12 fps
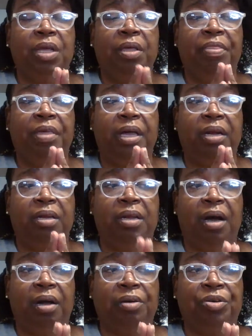that a
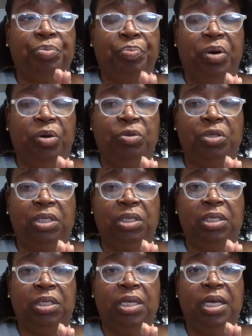doctor posted,
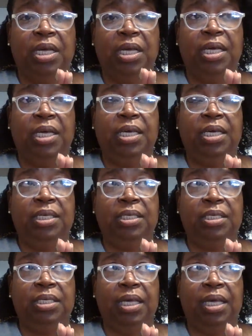he
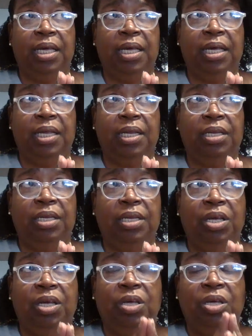said,
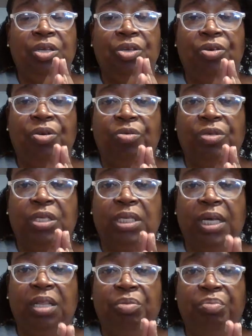You're going to
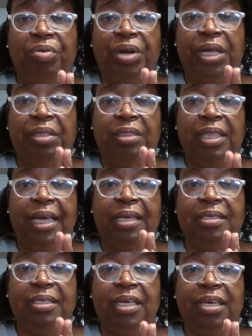celebrate
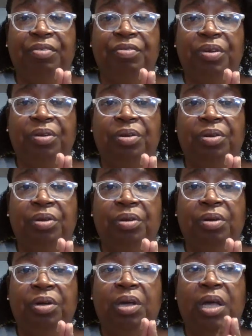Thanksgiving
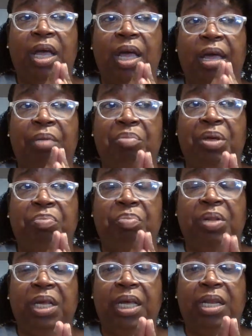and be
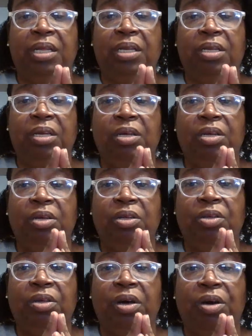planning
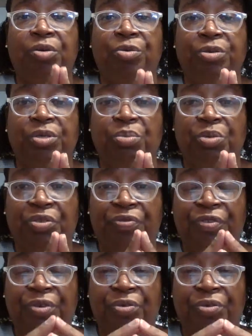a Christmas
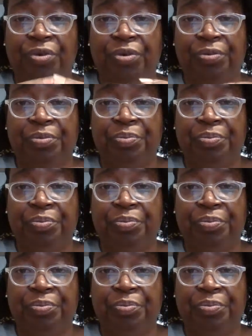funeral.